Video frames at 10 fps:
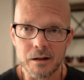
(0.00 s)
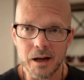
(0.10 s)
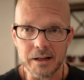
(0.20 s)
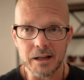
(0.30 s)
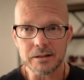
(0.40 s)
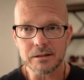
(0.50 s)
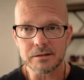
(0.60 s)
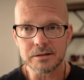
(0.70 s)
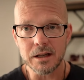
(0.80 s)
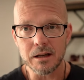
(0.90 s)
I can't
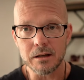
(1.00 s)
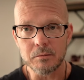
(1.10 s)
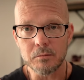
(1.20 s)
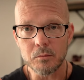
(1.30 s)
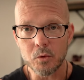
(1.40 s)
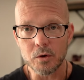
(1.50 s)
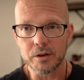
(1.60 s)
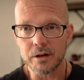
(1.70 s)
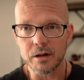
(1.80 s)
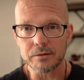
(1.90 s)
say more
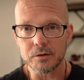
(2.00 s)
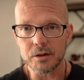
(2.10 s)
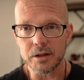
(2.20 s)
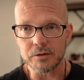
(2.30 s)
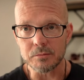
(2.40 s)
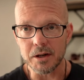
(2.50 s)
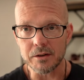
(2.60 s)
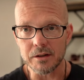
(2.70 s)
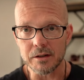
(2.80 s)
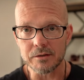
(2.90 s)
than enough good things
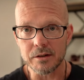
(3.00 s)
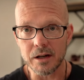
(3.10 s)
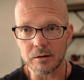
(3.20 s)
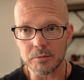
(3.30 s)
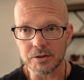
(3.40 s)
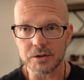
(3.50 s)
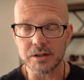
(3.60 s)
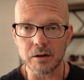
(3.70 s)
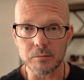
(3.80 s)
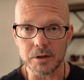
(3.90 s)
about this how much
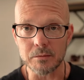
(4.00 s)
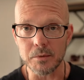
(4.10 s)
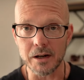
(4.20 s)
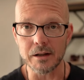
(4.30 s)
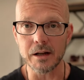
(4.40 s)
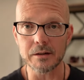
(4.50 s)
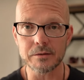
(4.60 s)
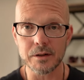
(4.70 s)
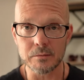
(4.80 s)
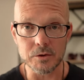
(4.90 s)
it's helped me in my
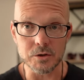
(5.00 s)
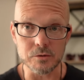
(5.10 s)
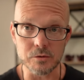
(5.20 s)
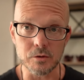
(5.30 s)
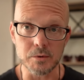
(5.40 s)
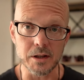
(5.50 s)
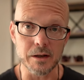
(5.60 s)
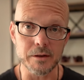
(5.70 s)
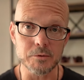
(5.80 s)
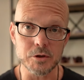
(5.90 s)
life, how much it's grown my
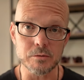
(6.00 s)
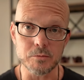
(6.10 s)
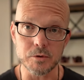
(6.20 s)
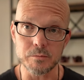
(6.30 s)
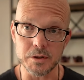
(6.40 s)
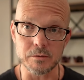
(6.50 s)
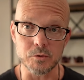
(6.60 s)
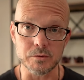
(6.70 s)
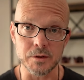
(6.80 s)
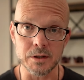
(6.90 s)
life, how much it's moved me into
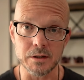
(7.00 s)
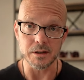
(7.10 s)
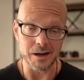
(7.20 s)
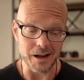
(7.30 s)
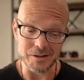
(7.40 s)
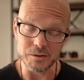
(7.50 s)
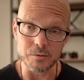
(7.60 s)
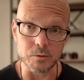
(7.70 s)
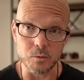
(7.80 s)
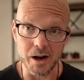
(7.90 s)
more feeling. And actually,
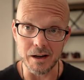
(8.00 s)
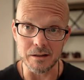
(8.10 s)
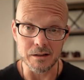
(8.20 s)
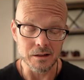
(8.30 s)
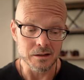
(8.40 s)
for a while,